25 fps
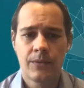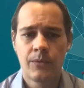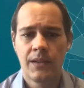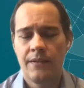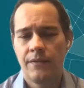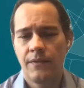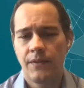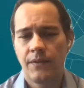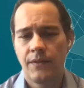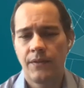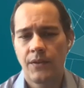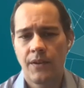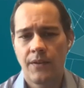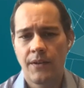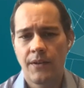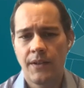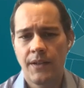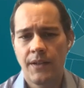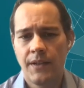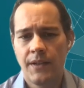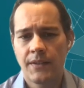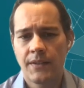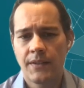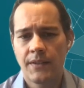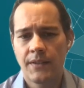relief to
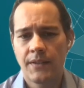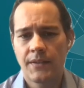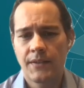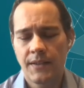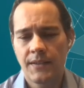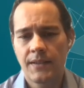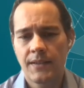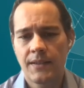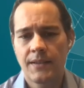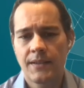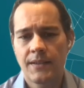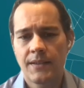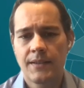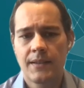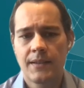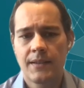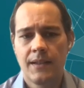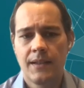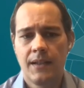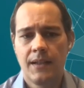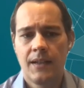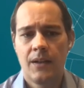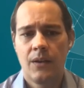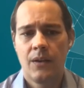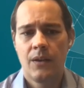their neediest
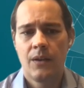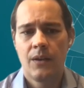citizens,